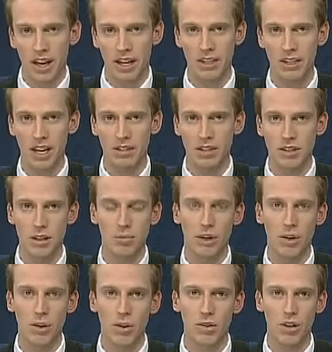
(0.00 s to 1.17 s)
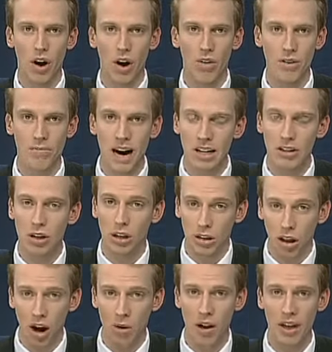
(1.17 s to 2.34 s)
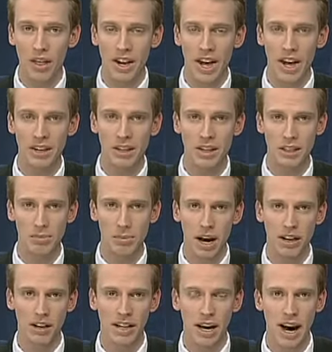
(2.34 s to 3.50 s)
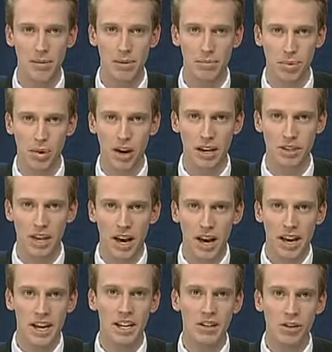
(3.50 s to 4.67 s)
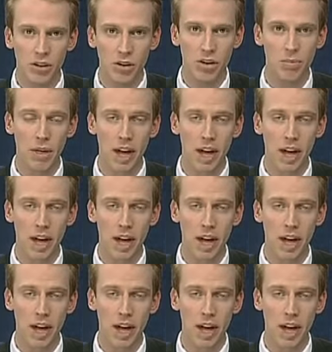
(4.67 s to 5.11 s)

He says this is because of a much lower than anticipated carbon price in Europe.